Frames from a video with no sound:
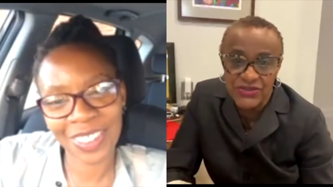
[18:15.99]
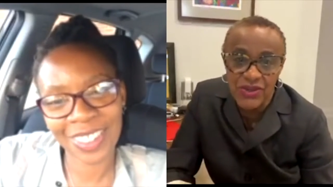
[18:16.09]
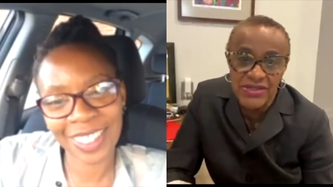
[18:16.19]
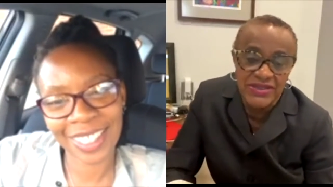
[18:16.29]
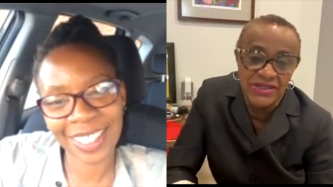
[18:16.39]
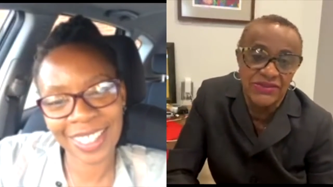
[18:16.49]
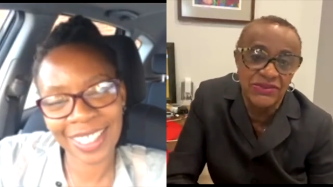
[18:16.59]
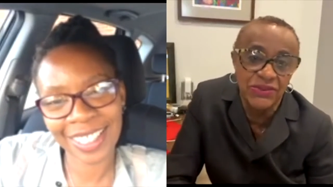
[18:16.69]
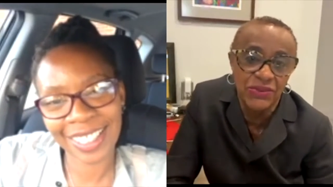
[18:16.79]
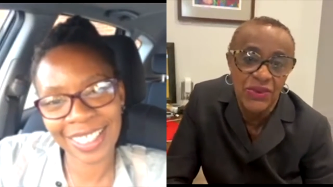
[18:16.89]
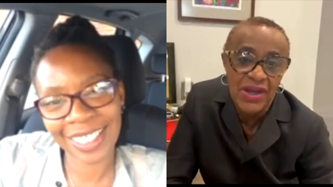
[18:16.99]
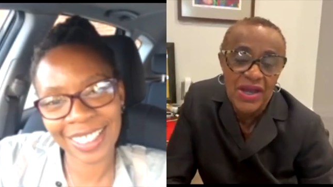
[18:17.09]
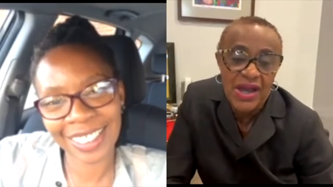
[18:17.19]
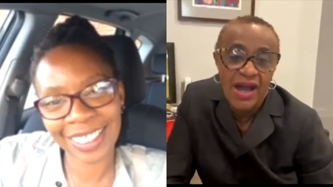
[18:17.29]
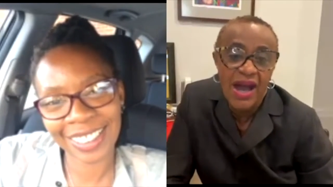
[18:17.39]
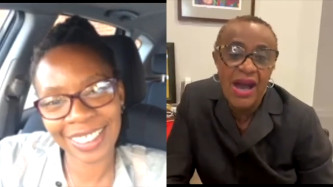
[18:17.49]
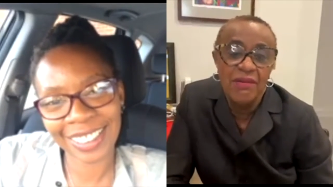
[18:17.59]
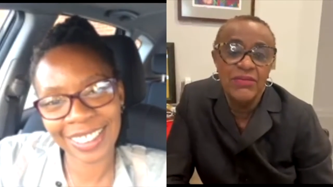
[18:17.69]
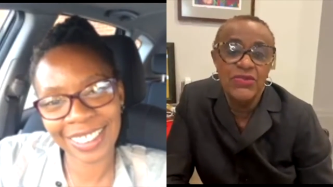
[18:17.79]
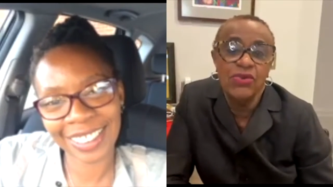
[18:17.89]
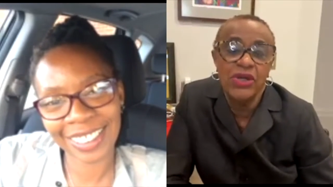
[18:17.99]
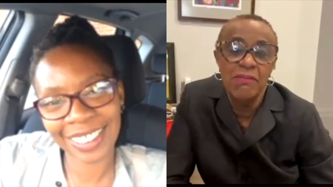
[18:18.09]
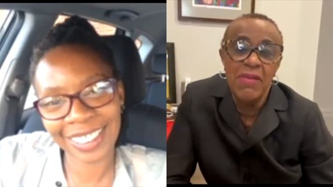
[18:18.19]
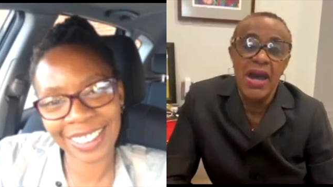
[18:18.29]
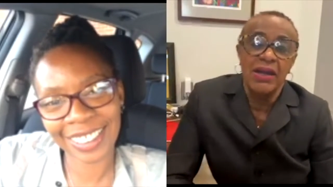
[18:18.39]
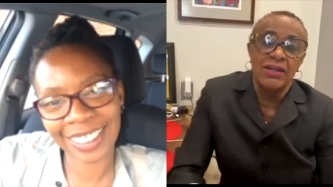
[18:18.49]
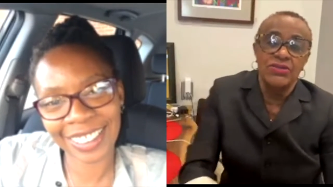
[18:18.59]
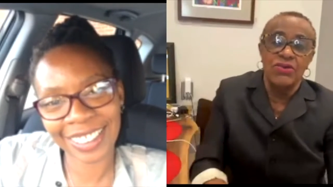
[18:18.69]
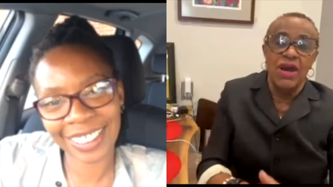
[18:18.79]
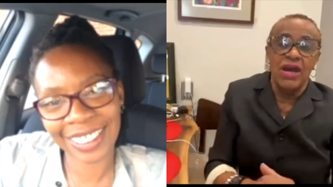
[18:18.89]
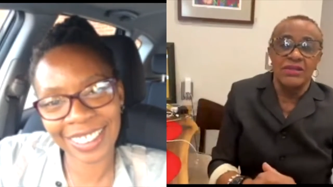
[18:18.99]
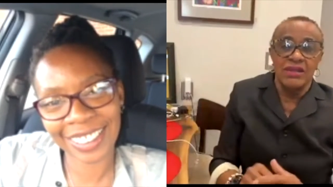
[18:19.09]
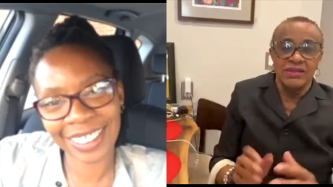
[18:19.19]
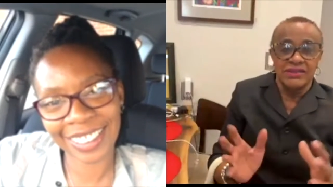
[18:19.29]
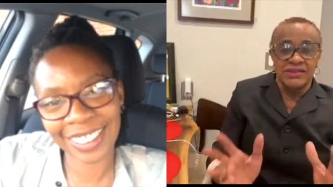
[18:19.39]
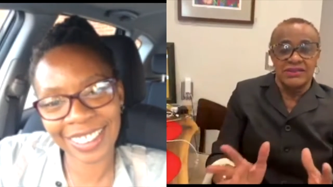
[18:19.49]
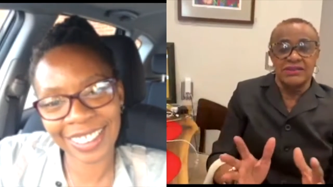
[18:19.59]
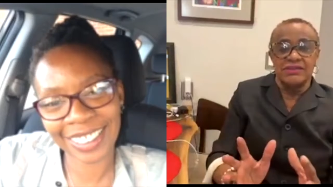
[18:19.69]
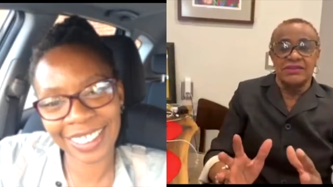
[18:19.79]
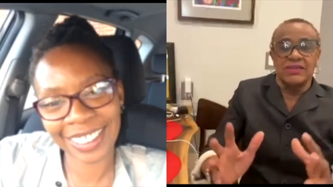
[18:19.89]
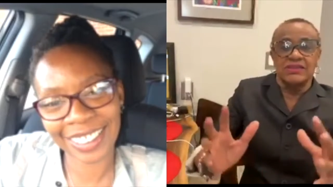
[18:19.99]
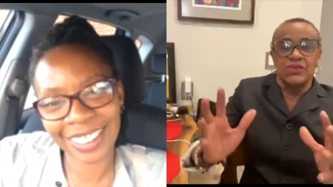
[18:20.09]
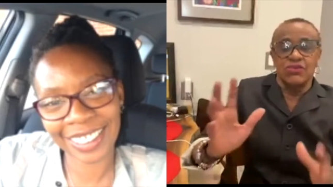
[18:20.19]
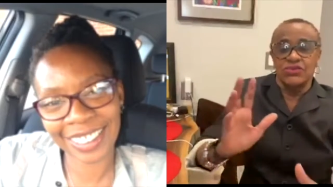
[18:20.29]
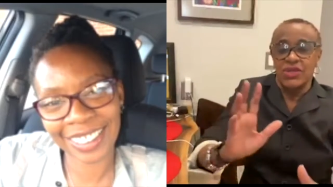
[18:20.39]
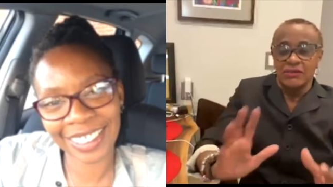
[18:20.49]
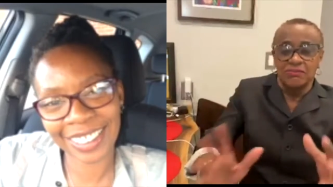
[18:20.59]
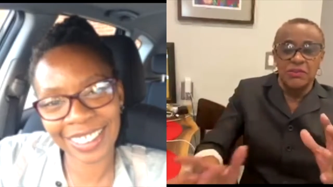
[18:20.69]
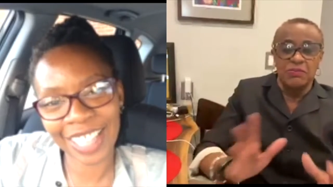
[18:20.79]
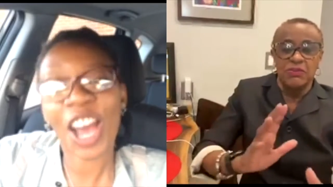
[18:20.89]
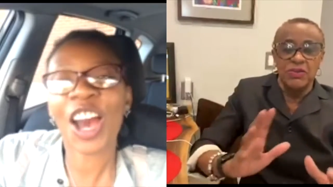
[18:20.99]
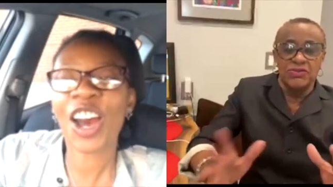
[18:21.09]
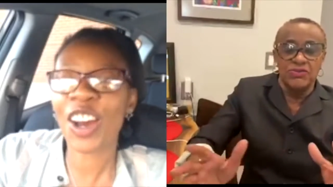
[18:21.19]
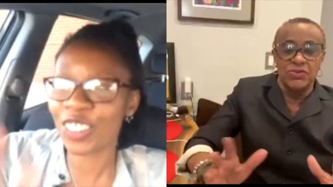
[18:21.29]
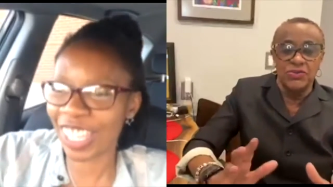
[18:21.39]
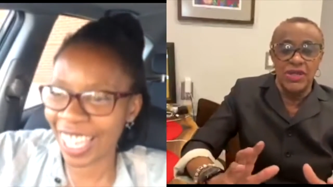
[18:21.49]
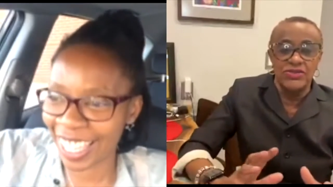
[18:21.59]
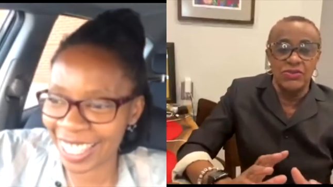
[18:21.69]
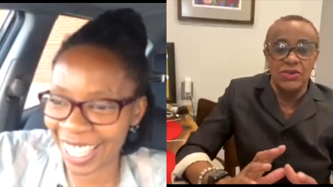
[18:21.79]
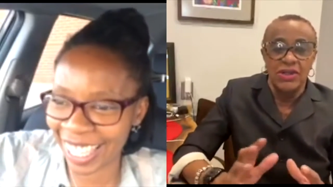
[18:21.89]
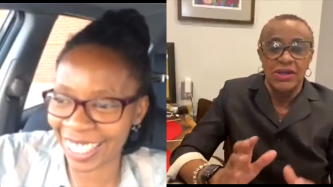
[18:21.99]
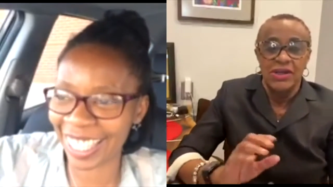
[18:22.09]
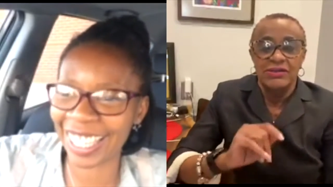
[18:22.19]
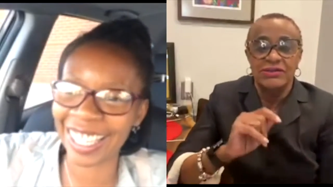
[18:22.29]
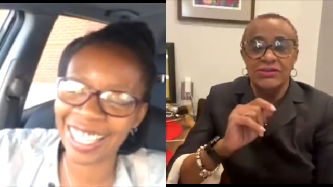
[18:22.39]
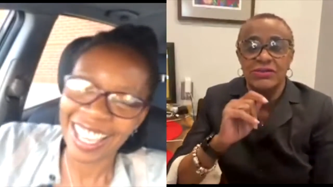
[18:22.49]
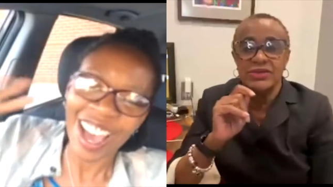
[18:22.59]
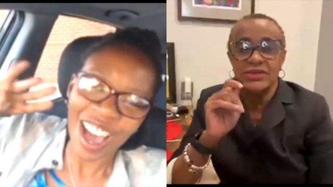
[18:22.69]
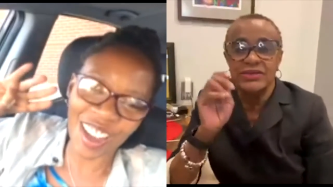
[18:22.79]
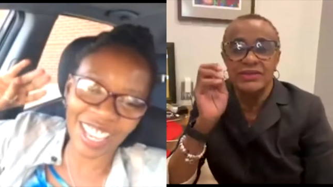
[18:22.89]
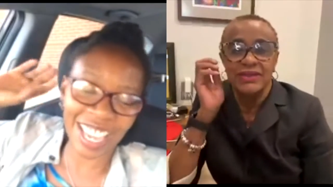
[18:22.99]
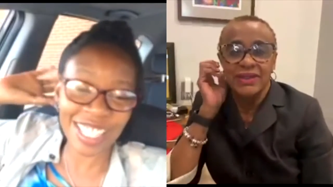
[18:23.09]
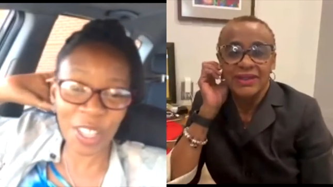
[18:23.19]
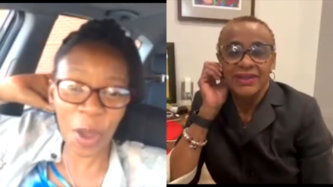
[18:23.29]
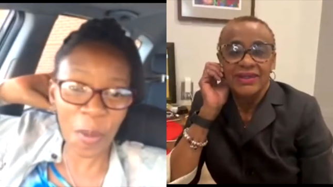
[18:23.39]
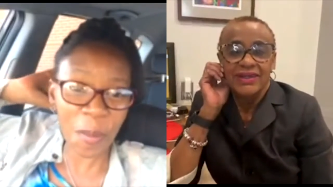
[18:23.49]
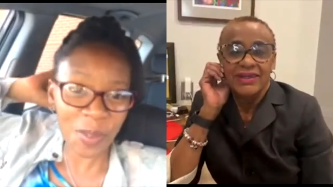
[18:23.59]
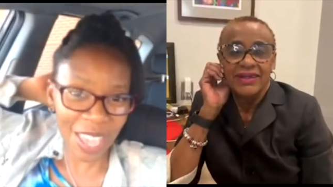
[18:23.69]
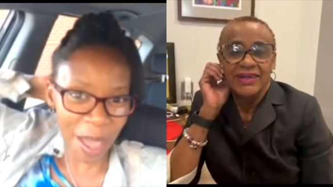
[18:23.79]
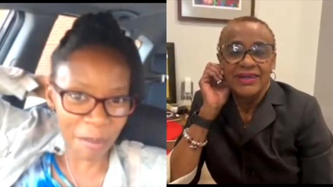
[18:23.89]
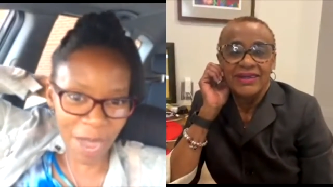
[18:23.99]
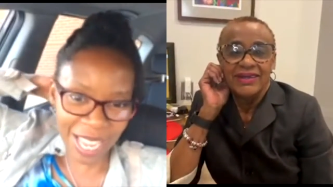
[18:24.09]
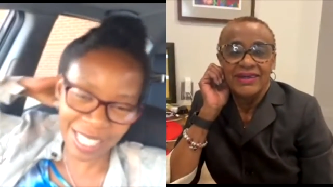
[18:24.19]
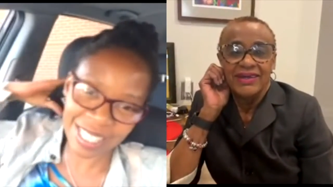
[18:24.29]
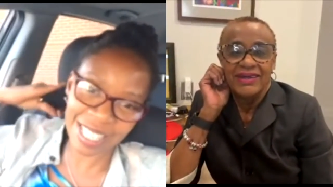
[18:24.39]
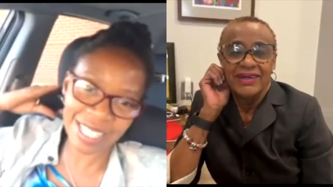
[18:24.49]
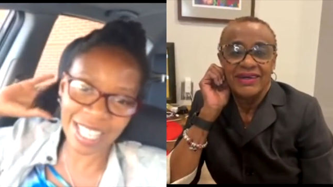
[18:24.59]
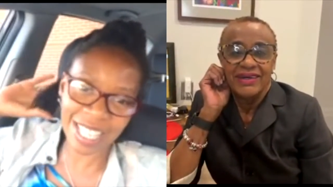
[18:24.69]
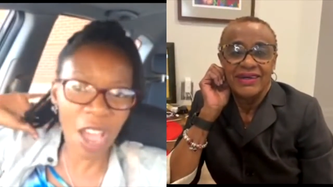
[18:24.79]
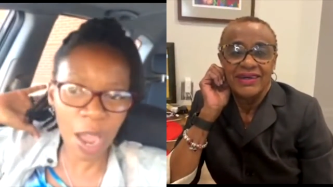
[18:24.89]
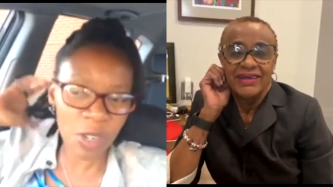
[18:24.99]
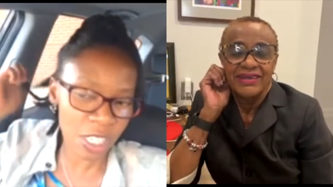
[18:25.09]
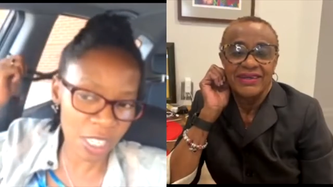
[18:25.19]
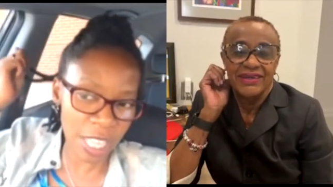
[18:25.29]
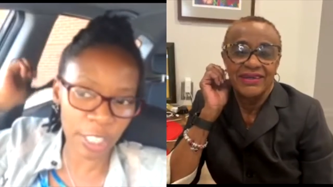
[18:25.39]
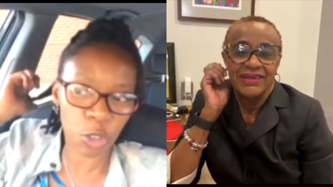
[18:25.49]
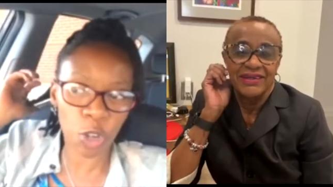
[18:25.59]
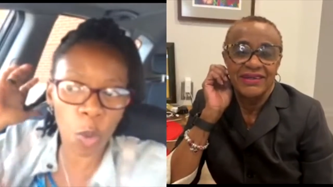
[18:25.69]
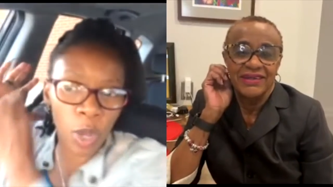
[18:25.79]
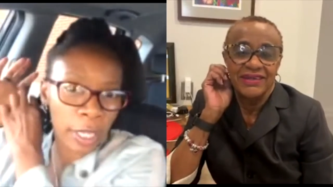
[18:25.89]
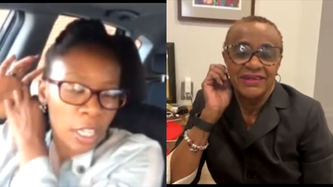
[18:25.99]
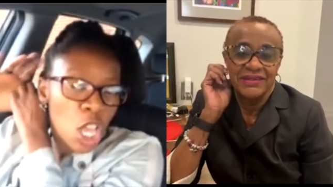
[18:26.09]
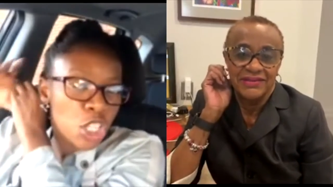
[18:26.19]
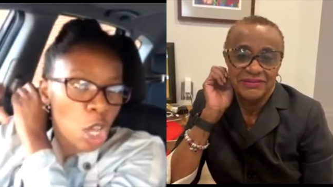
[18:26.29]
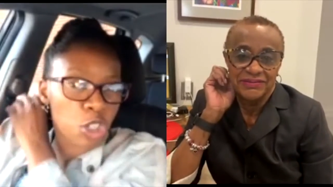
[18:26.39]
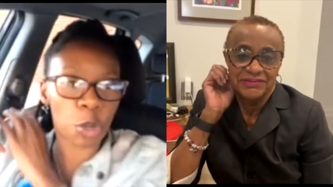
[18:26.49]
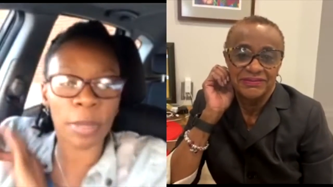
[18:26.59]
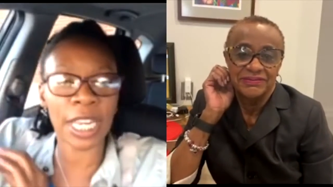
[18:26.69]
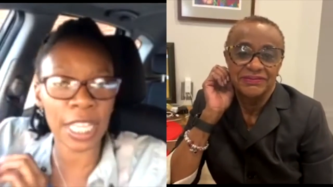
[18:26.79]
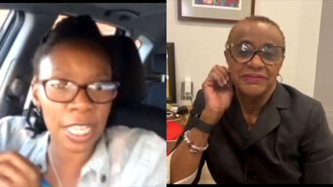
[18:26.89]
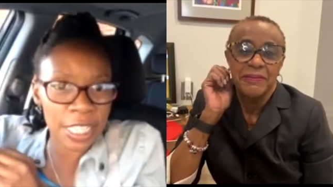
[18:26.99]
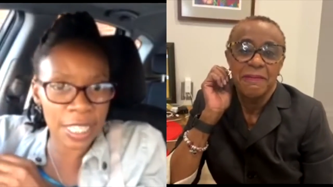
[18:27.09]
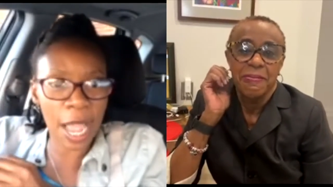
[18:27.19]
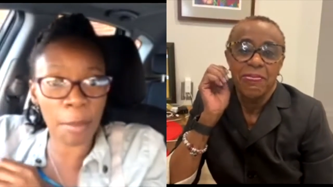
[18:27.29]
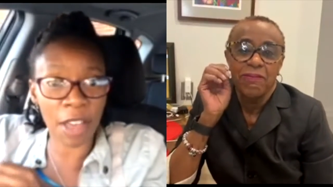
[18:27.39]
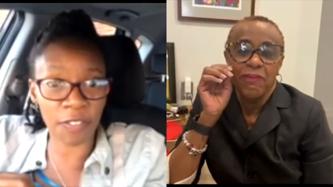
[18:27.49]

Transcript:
Speaker 1: you, I said to you um, you came back and you had assistants and coach and people with oh, you. yeah,
Speaker 2: yeah. okay, so yeah, my assistant. So I was just like, you know what? Social media is not my